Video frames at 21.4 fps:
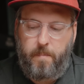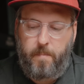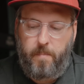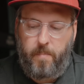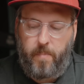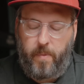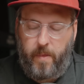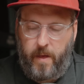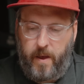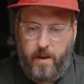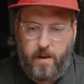
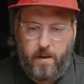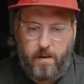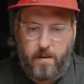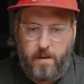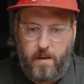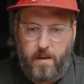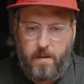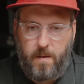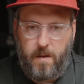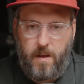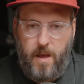like
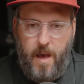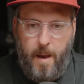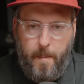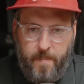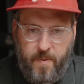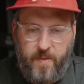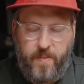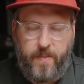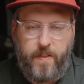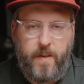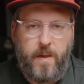
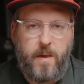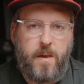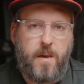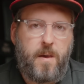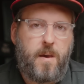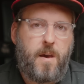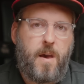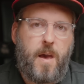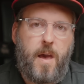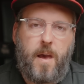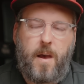
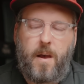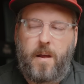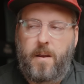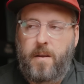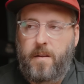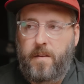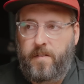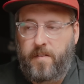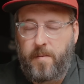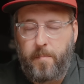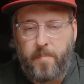empathy
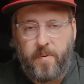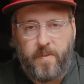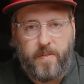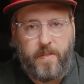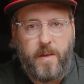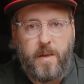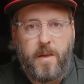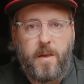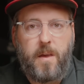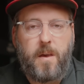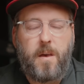and
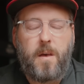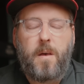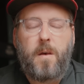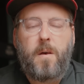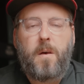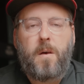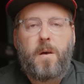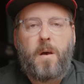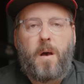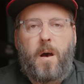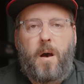sympathy
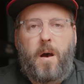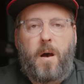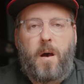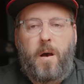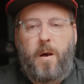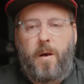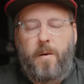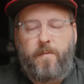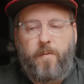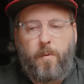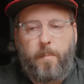
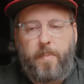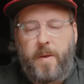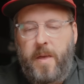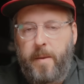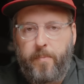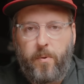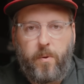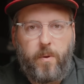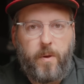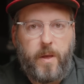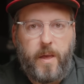for
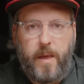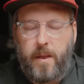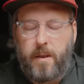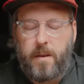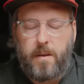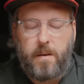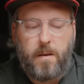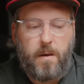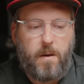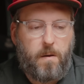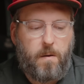people
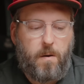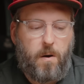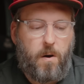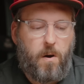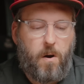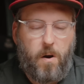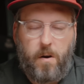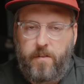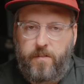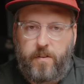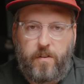in
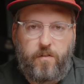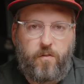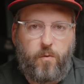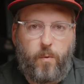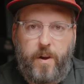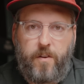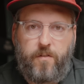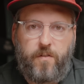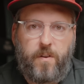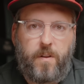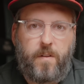hard
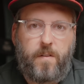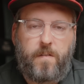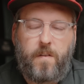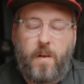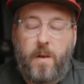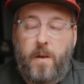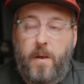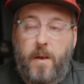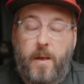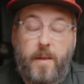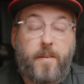situations.
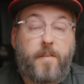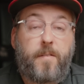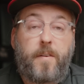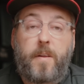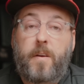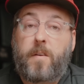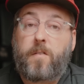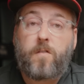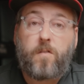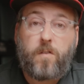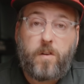It doesn't
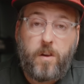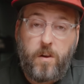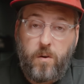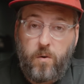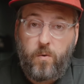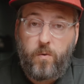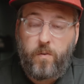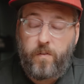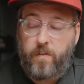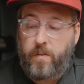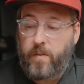
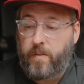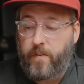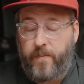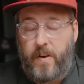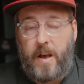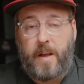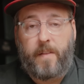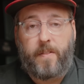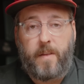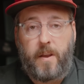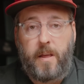excuse the
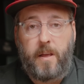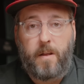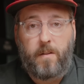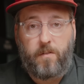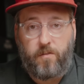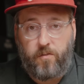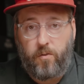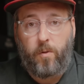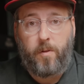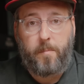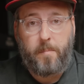fact that he had
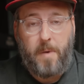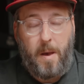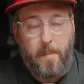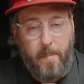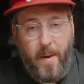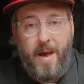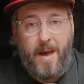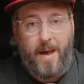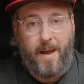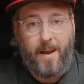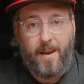stolen my
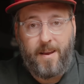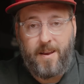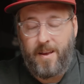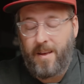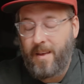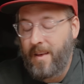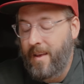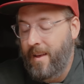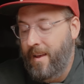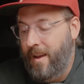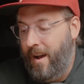bag
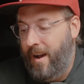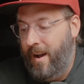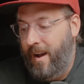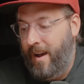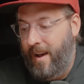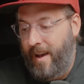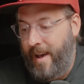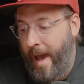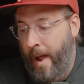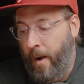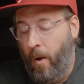
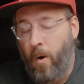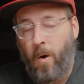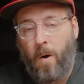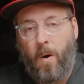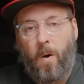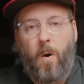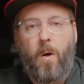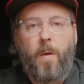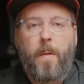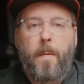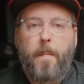at
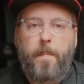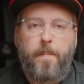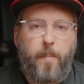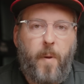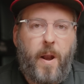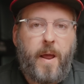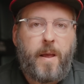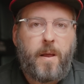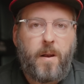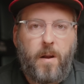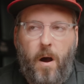all,
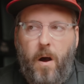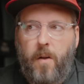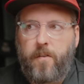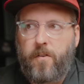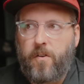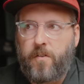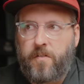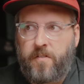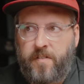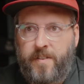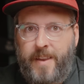but I can
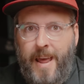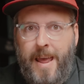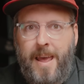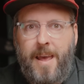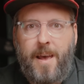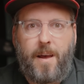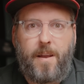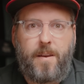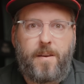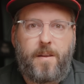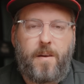
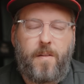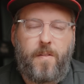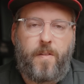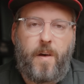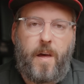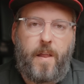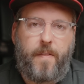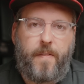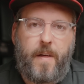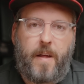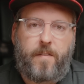understand
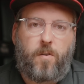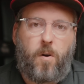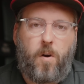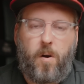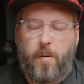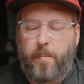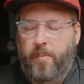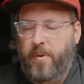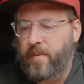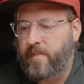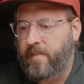that that's a
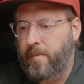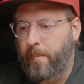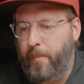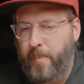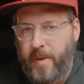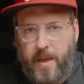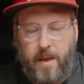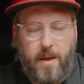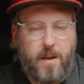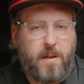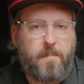hard place to
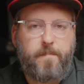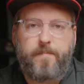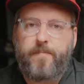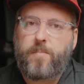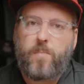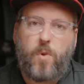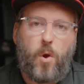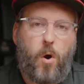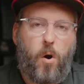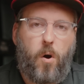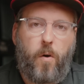be in,
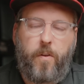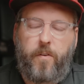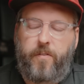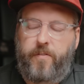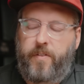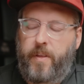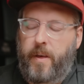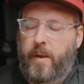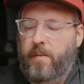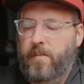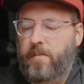all those
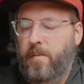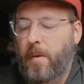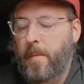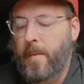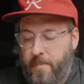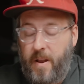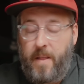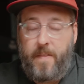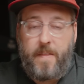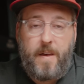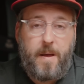things.
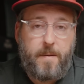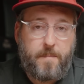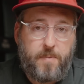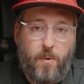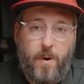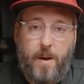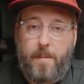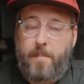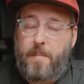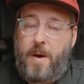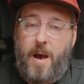But at that
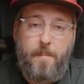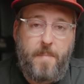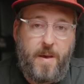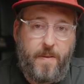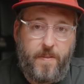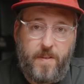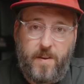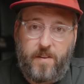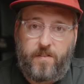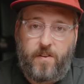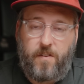point, I
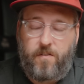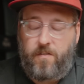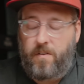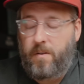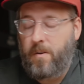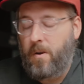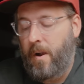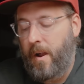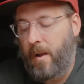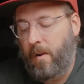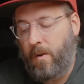made the decision,
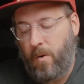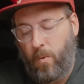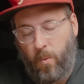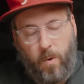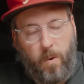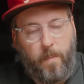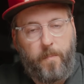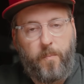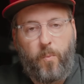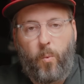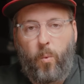all right,
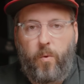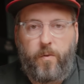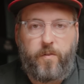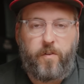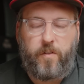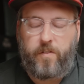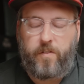cool. We'll